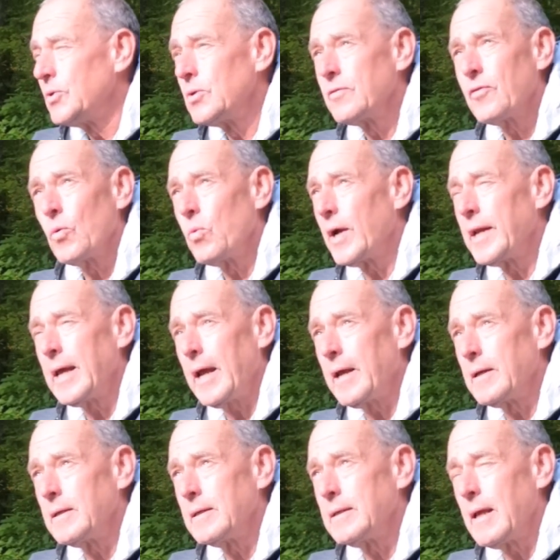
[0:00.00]
Beautiful way
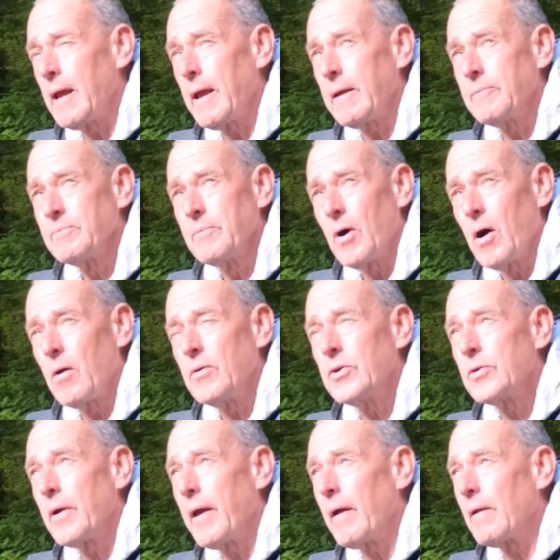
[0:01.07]
to end the day on
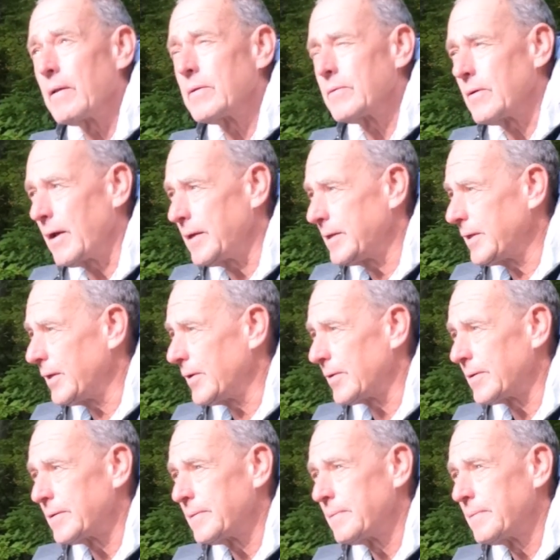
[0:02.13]
trail right
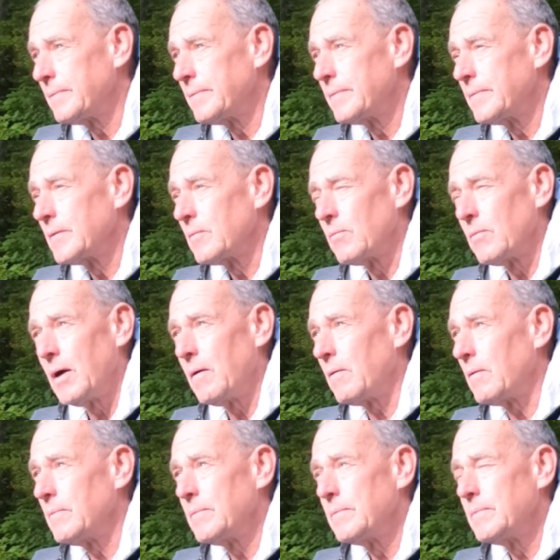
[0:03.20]
here. Wow.